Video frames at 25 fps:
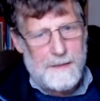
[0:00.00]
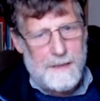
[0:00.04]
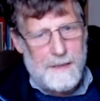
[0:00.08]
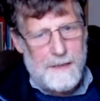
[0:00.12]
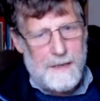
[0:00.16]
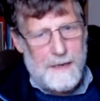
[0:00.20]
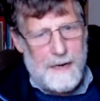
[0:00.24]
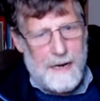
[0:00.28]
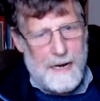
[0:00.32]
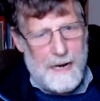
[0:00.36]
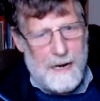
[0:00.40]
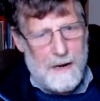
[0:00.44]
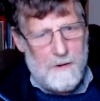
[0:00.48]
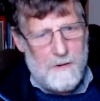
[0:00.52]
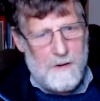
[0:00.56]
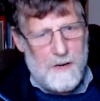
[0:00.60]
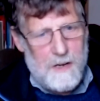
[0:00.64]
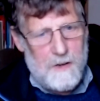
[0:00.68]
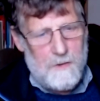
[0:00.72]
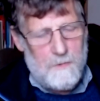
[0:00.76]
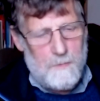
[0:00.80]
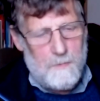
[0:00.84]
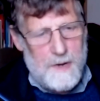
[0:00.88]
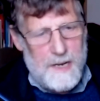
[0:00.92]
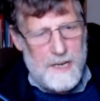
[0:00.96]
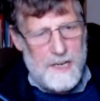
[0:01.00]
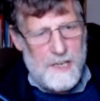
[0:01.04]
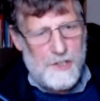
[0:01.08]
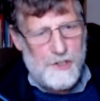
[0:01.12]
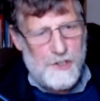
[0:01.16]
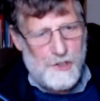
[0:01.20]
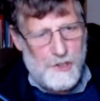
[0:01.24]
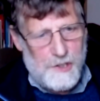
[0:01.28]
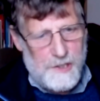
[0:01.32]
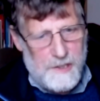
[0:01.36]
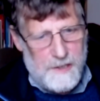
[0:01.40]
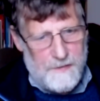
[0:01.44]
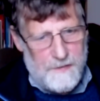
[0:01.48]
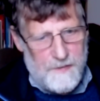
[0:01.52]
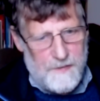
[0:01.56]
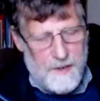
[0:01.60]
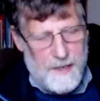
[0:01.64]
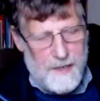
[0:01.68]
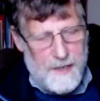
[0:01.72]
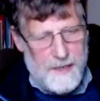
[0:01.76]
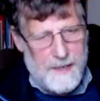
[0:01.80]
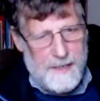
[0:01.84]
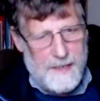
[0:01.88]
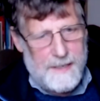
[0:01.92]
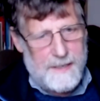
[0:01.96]
How can we
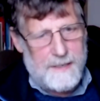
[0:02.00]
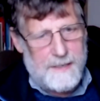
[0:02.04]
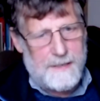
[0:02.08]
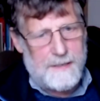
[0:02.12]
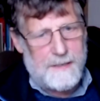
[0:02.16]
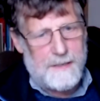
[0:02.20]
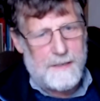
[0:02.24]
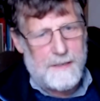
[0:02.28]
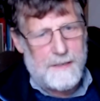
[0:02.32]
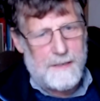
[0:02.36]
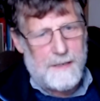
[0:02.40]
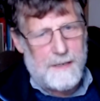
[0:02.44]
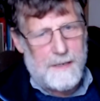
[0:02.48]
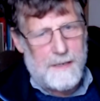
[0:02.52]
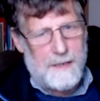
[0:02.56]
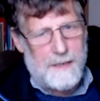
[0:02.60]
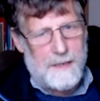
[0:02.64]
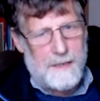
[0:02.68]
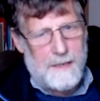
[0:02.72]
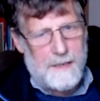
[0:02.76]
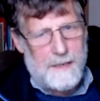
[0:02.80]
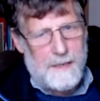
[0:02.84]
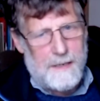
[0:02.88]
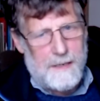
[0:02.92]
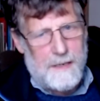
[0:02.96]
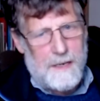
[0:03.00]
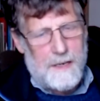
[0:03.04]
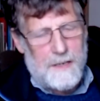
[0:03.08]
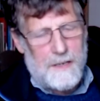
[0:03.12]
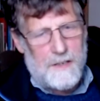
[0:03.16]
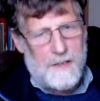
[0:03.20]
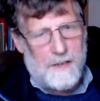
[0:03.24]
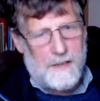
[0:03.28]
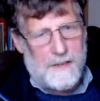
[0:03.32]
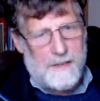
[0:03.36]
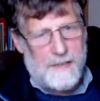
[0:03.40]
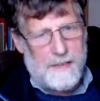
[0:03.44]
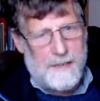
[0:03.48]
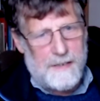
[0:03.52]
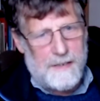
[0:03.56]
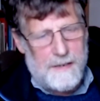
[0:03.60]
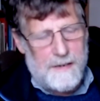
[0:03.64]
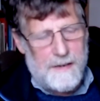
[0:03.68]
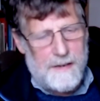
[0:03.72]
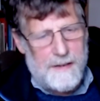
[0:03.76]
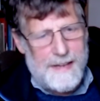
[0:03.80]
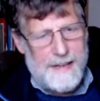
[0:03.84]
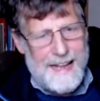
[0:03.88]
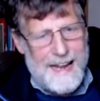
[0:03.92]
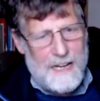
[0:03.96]
shovel it to
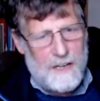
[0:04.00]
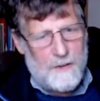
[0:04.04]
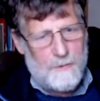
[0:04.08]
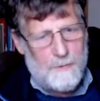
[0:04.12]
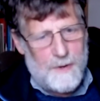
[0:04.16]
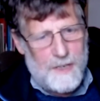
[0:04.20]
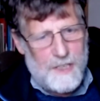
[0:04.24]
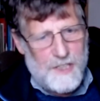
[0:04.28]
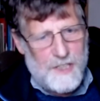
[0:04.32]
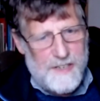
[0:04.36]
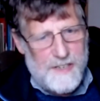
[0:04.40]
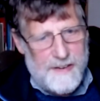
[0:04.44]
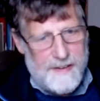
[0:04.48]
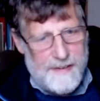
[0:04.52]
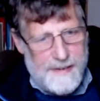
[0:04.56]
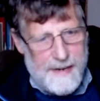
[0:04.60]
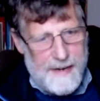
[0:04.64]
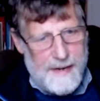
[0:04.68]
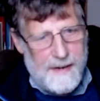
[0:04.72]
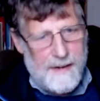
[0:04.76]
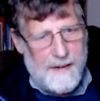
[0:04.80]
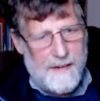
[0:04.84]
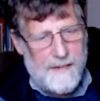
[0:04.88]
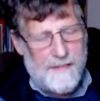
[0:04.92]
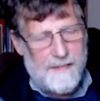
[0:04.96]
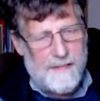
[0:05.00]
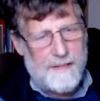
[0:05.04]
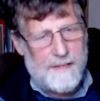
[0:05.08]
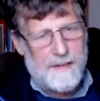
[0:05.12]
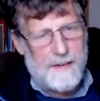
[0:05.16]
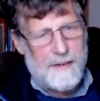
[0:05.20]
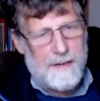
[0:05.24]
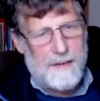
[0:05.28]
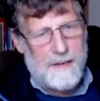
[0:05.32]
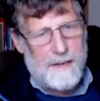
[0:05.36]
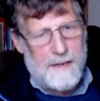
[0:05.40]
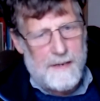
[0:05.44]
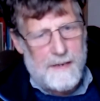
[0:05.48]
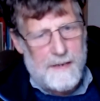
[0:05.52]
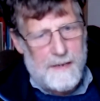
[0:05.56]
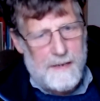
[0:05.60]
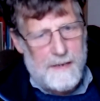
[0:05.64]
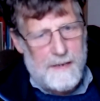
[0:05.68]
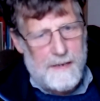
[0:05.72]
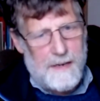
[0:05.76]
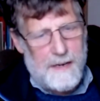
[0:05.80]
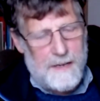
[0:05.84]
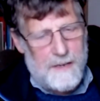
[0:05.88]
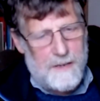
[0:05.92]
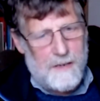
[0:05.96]
turn that which stinks
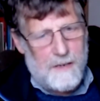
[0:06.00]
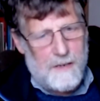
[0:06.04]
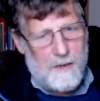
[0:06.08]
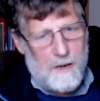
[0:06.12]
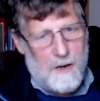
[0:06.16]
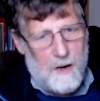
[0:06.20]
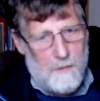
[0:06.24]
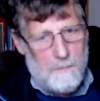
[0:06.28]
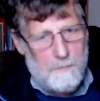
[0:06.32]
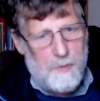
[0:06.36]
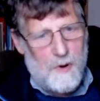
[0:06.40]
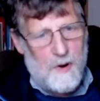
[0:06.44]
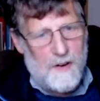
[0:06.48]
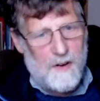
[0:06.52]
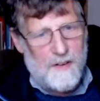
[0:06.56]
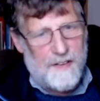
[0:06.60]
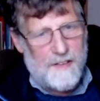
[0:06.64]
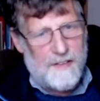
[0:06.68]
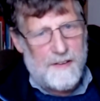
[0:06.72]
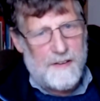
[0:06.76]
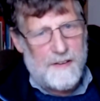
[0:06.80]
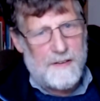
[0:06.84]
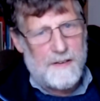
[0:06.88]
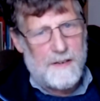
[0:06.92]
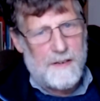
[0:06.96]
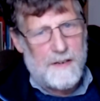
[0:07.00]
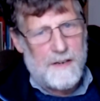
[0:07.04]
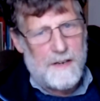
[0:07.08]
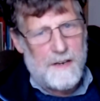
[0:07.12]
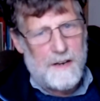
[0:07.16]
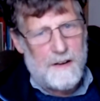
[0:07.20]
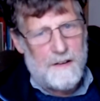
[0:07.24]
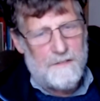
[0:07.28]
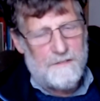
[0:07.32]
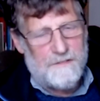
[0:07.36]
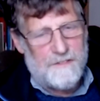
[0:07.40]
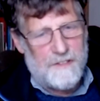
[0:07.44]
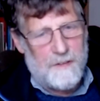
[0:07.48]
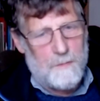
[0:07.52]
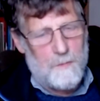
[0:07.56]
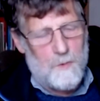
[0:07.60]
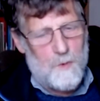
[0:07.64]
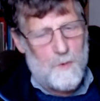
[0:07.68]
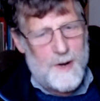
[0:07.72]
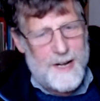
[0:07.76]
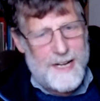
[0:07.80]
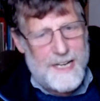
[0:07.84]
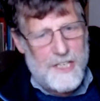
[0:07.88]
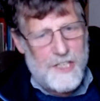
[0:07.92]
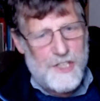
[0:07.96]
into compost from
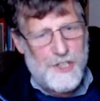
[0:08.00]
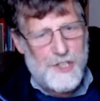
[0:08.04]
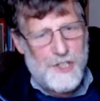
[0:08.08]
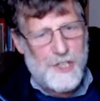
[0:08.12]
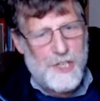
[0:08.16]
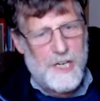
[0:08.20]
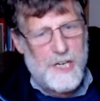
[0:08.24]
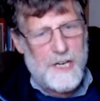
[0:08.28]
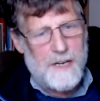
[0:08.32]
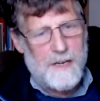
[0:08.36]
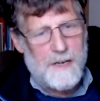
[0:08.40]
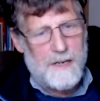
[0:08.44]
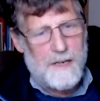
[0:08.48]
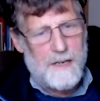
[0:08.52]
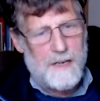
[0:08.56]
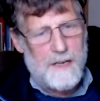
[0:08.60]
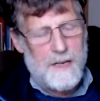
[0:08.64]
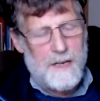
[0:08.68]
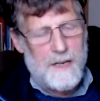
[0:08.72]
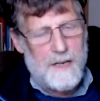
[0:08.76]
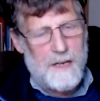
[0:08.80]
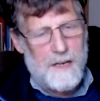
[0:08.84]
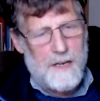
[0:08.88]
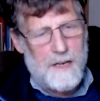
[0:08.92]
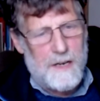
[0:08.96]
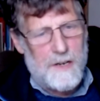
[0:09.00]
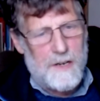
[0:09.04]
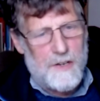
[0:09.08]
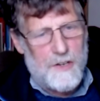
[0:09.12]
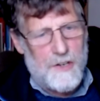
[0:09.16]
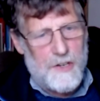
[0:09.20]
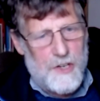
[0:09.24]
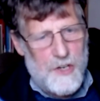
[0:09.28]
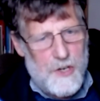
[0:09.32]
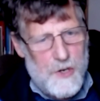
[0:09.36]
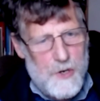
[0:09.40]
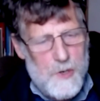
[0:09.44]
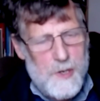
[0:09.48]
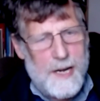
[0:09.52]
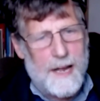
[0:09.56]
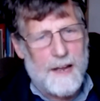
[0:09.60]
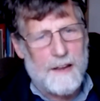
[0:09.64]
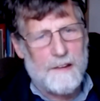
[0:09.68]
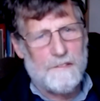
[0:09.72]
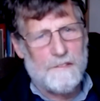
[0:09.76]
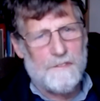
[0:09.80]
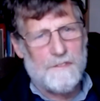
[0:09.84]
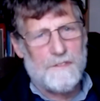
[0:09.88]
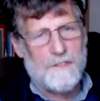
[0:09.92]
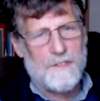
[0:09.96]
which new
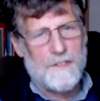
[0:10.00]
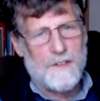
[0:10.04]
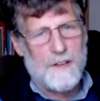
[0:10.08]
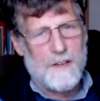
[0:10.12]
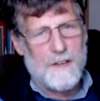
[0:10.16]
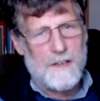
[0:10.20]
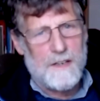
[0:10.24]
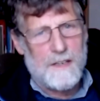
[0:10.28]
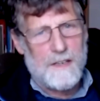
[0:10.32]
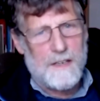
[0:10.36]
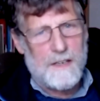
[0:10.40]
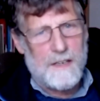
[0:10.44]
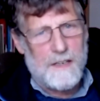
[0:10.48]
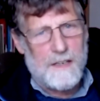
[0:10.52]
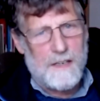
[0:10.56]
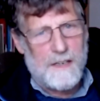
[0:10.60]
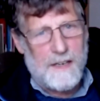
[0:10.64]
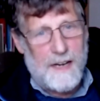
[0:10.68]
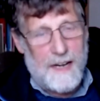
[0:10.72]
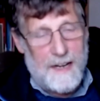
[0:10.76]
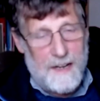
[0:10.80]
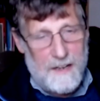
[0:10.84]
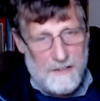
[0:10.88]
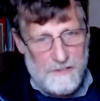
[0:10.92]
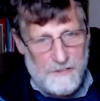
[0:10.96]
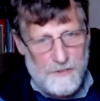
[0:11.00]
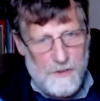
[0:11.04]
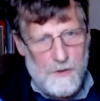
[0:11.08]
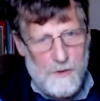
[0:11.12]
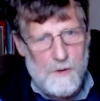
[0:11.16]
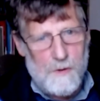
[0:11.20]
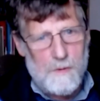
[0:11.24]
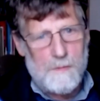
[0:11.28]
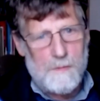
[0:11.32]
life can grow?